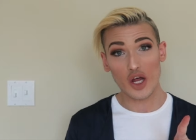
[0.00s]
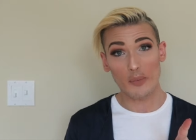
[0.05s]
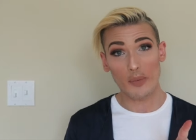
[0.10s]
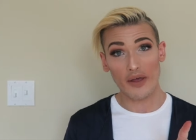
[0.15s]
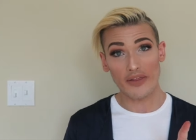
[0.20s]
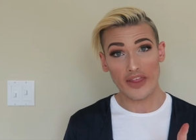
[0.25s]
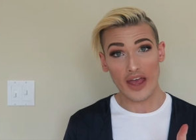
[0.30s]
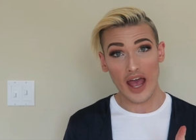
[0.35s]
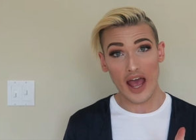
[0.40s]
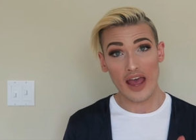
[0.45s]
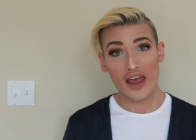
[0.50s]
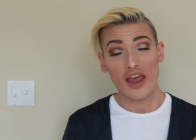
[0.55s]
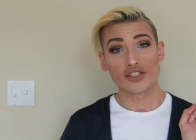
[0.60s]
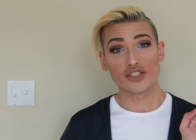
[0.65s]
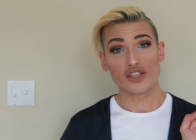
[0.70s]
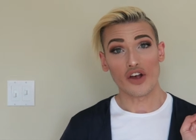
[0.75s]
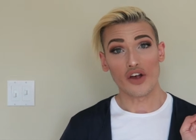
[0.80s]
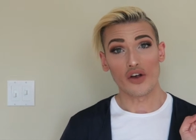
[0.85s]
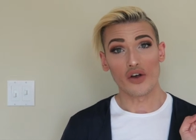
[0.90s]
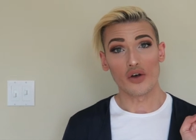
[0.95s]
know about that.
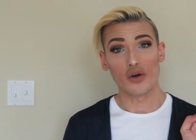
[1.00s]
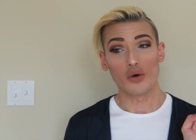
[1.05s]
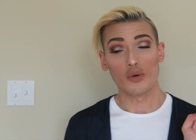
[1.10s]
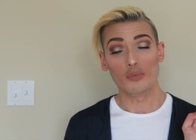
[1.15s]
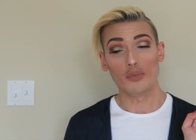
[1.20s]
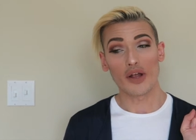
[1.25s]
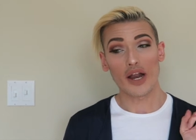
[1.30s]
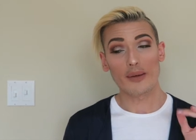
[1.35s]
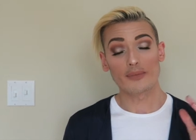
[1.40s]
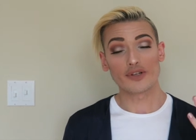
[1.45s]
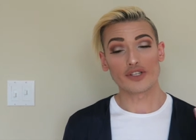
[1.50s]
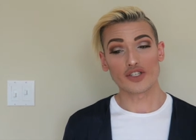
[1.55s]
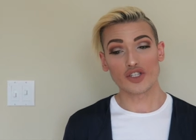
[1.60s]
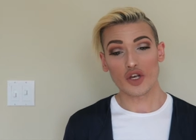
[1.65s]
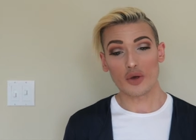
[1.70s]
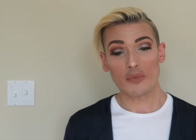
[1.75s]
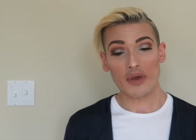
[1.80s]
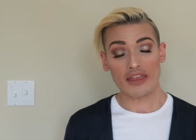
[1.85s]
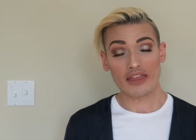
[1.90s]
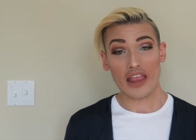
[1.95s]
So, but I'm
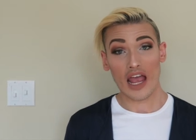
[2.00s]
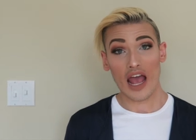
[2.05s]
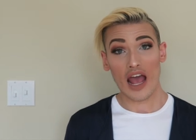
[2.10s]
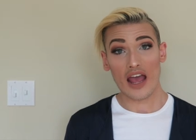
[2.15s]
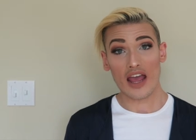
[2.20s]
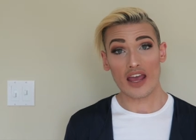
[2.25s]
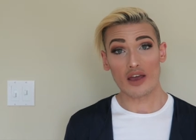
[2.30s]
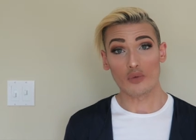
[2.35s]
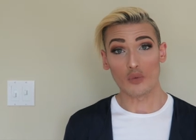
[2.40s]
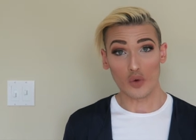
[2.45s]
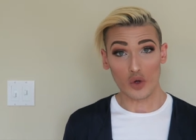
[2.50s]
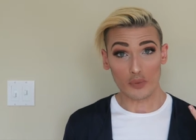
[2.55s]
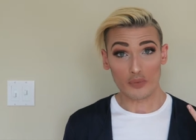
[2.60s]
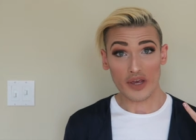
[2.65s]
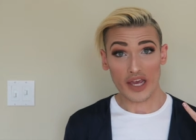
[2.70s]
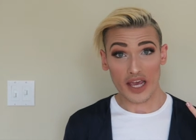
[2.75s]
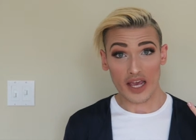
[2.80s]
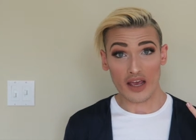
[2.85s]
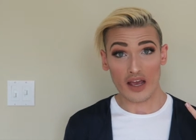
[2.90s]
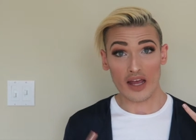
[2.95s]
assuming that it will
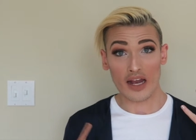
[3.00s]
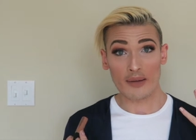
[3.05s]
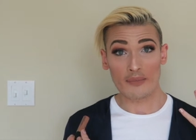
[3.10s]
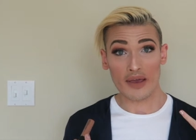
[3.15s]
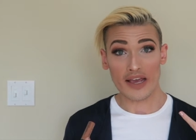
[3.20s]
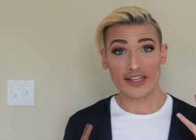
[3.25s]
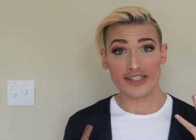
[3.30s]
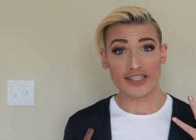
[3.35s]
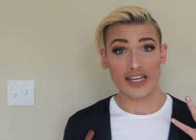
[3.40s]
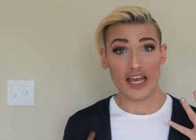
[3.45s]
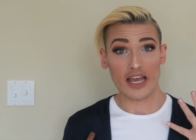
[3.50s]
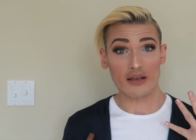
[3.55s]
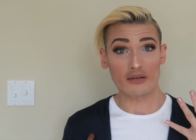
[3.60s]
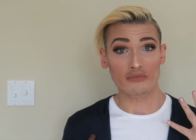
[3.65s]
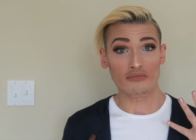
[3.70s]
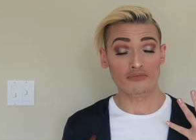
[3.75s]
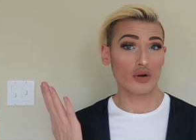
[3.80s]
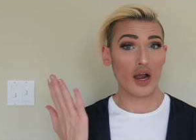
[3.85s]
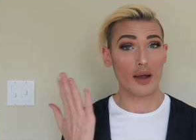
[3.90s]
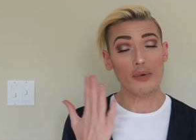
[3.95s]
be an
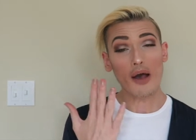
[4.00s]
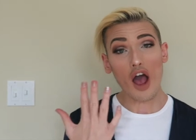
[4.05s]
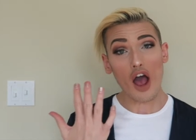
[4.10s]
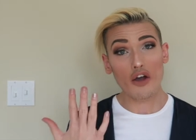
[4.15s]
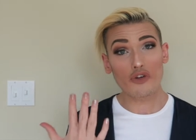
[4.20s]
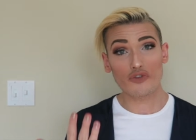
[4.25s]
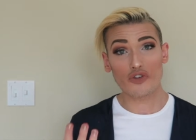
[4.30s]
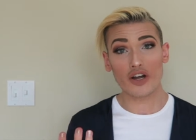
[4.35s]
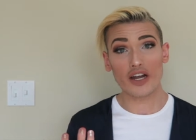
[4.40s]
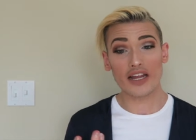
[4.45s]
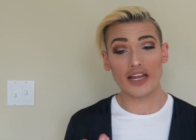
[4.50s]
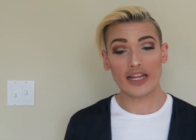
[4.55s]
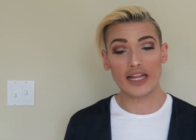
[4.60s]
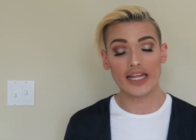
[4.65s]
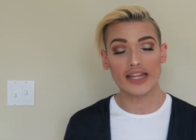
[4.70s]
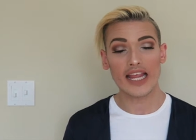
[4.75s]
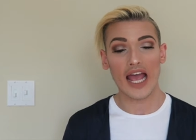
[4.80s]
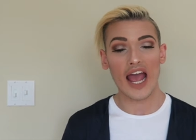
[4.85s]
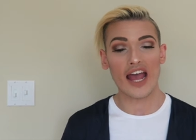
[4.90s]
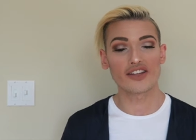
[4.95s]
amazing come off or anything
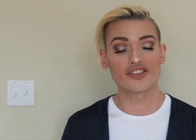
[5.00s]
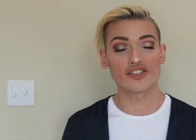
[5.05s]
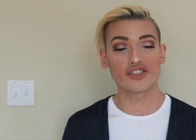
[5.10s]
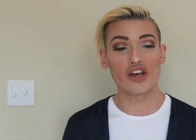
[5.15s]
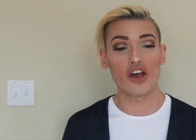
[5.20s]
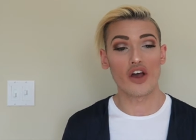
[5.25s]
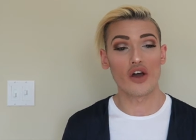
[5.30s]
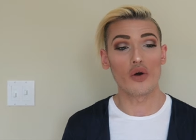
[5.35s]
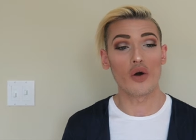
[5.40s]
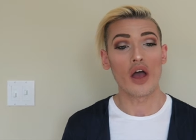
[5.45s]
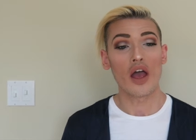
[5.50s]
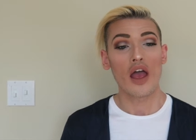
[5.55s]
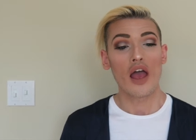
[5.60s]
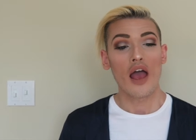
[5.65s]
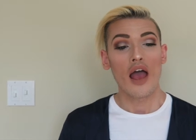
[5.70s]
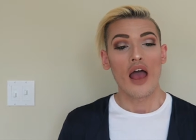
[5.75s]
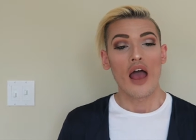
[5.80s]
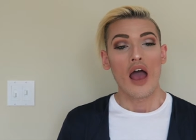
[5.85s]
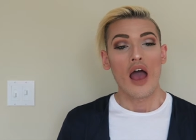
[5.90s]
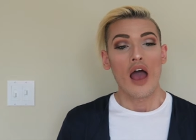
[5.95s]
like that. So
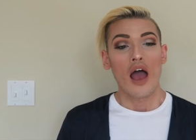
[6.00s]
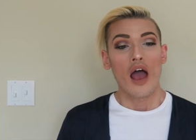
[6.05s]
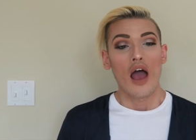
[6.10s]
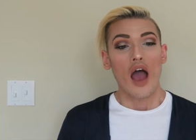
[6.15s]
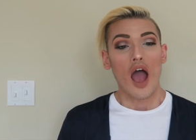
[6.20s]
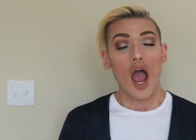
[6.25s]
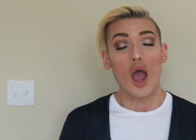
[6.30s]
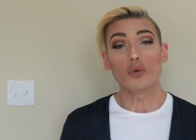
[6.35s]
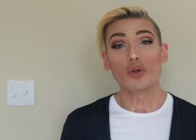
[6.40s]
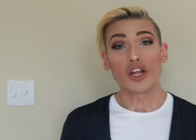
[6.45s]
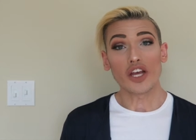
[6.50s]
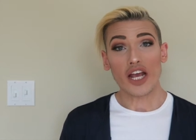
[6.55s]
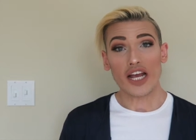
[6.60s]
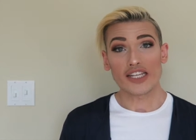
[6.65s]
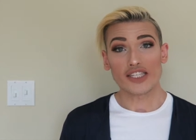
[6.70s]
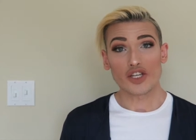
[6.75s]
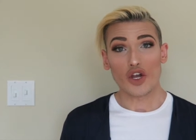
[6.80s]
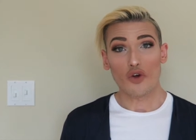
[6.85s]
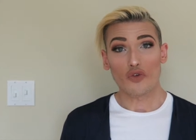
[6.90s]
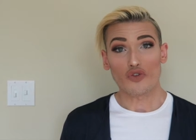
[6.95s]
I will let you
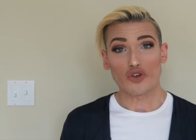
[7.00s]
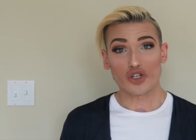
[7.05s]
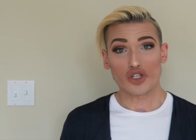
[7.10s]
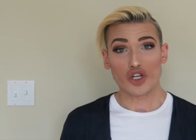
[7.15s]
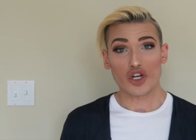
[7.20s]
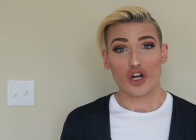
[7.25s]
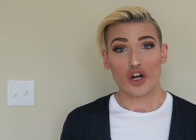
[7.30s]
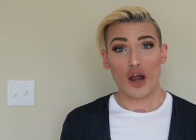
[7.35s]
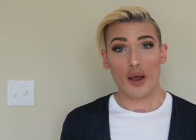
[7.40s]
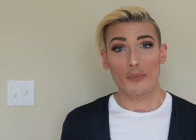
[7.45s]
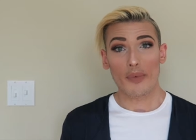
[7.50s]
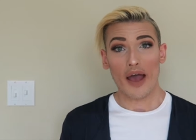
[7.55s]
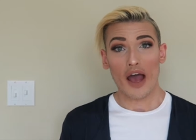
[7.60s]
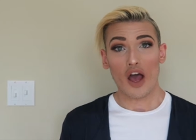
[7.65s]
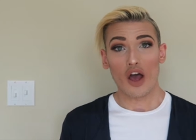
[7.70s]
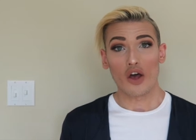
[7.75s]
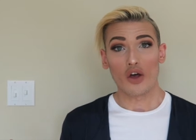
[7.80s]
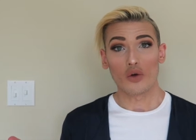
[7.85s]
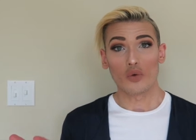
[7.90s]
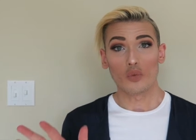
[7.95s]
guys know for sure
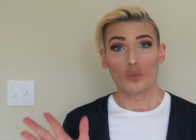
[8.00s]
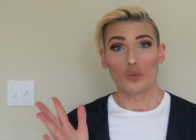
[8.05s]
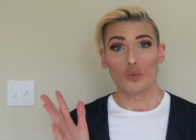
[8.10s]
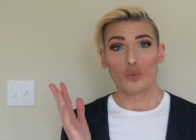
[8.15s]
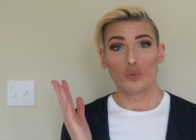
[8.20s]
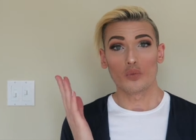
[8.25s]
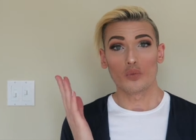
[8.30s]
about